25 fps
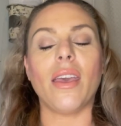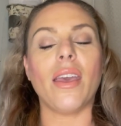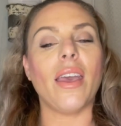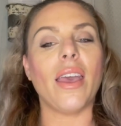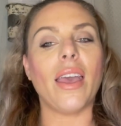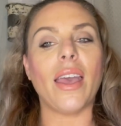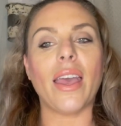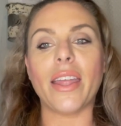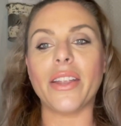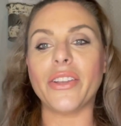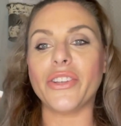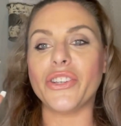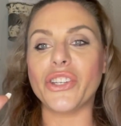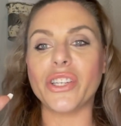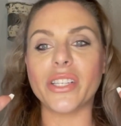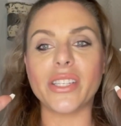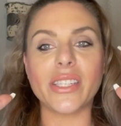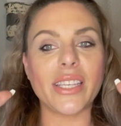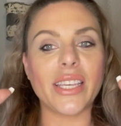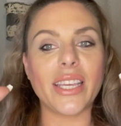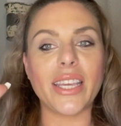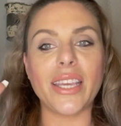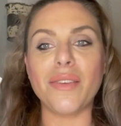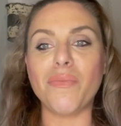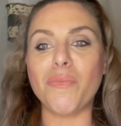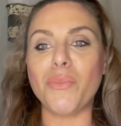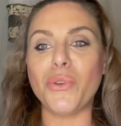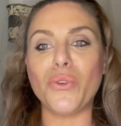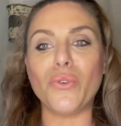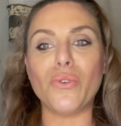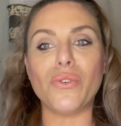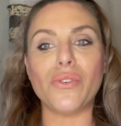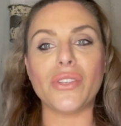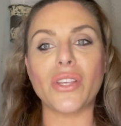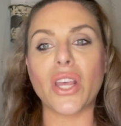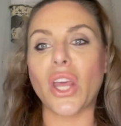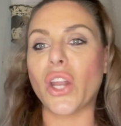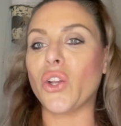and just keep you
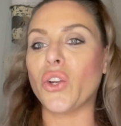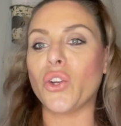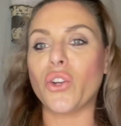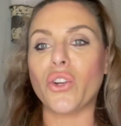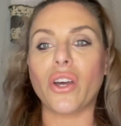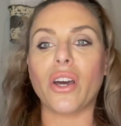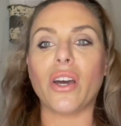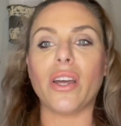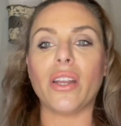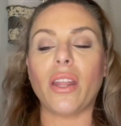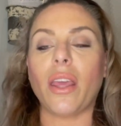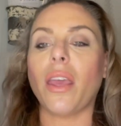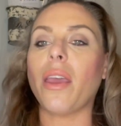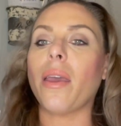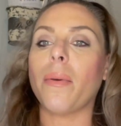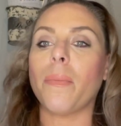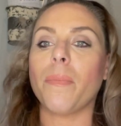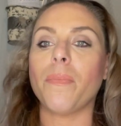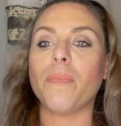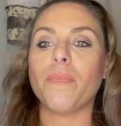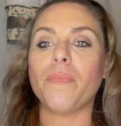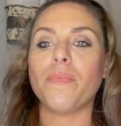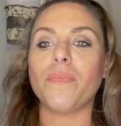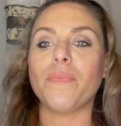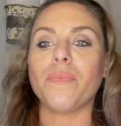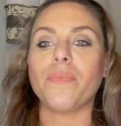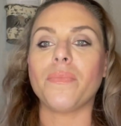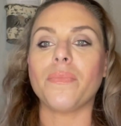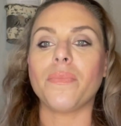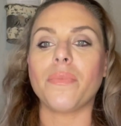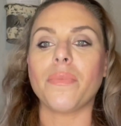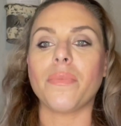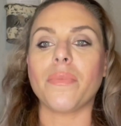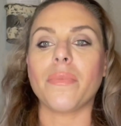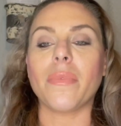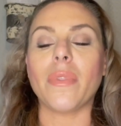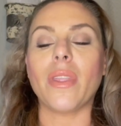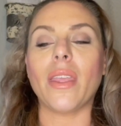centered on Him.
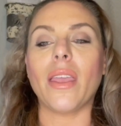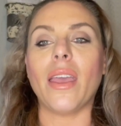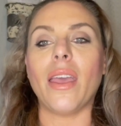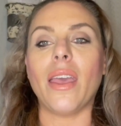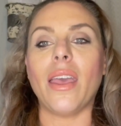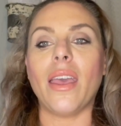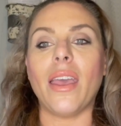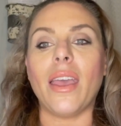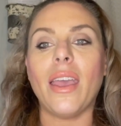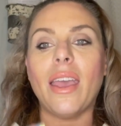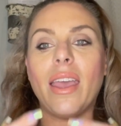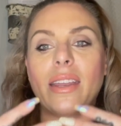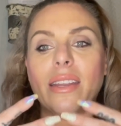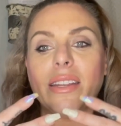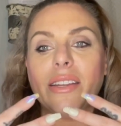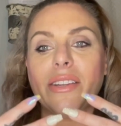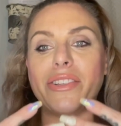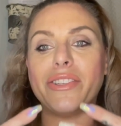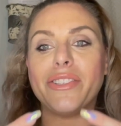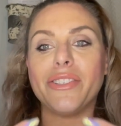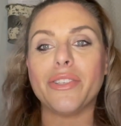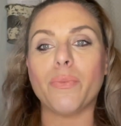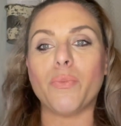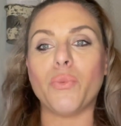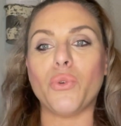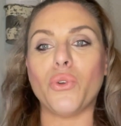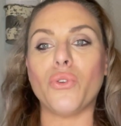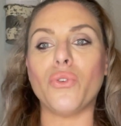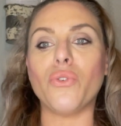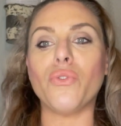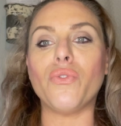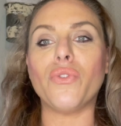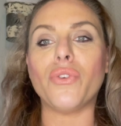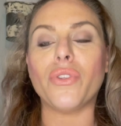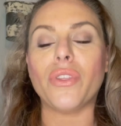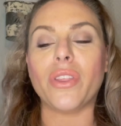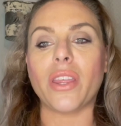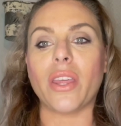And it is a
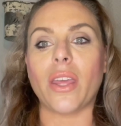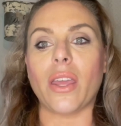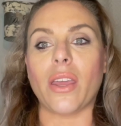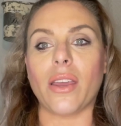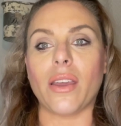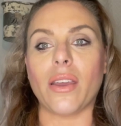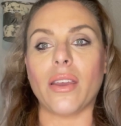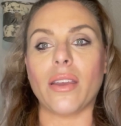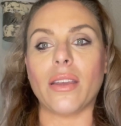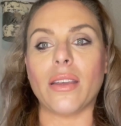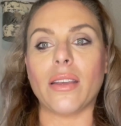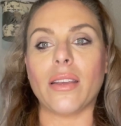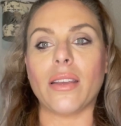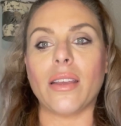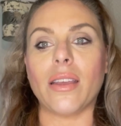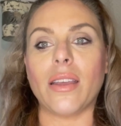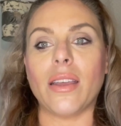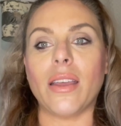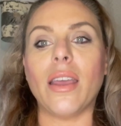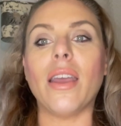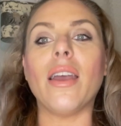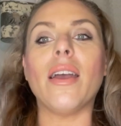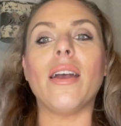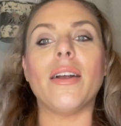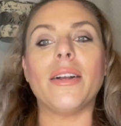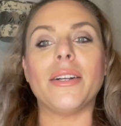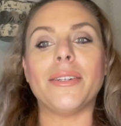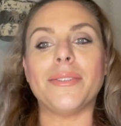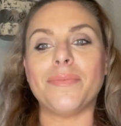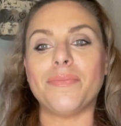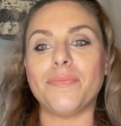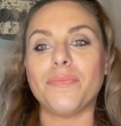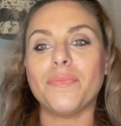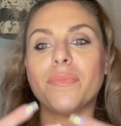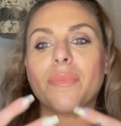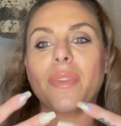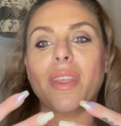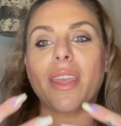beautiful thing.
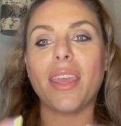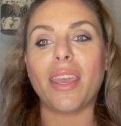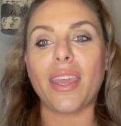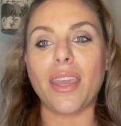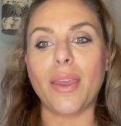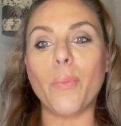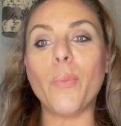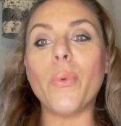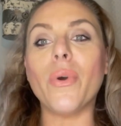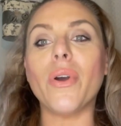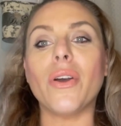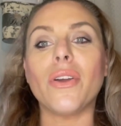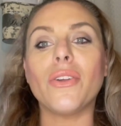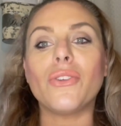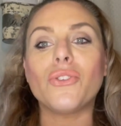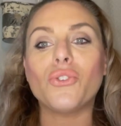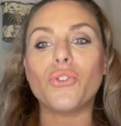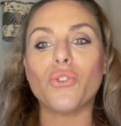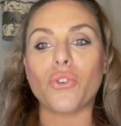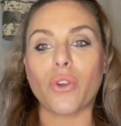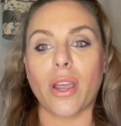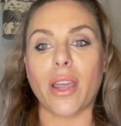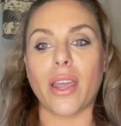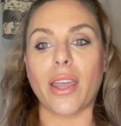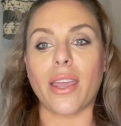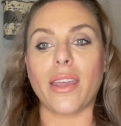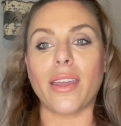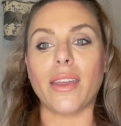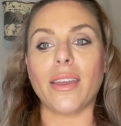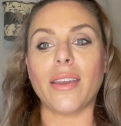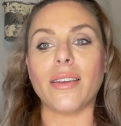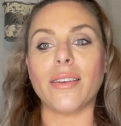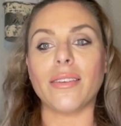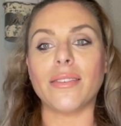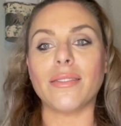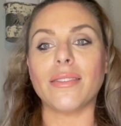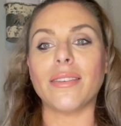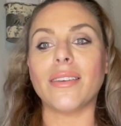Keep
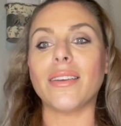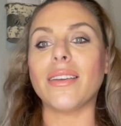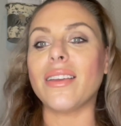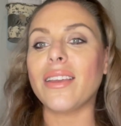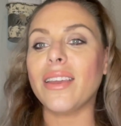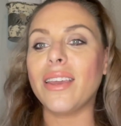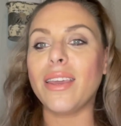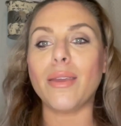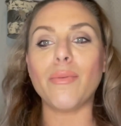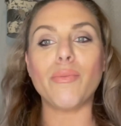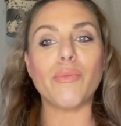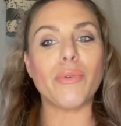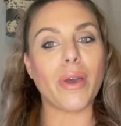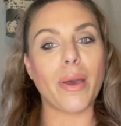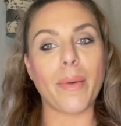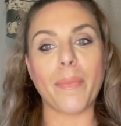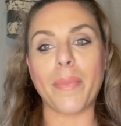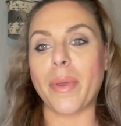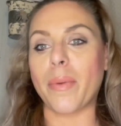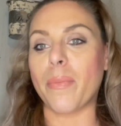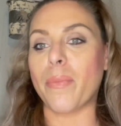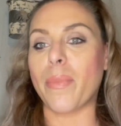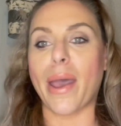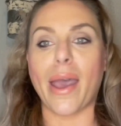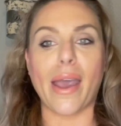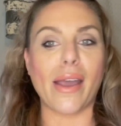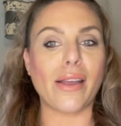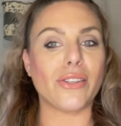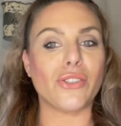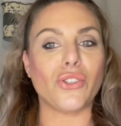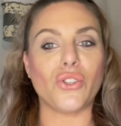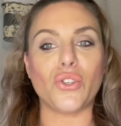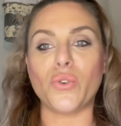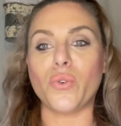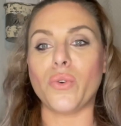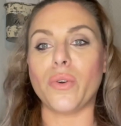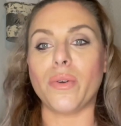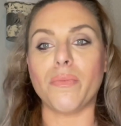trying. Keep coming back to
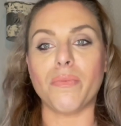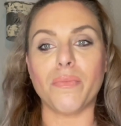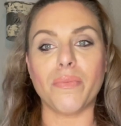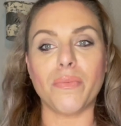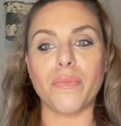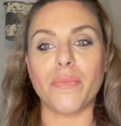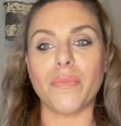Him.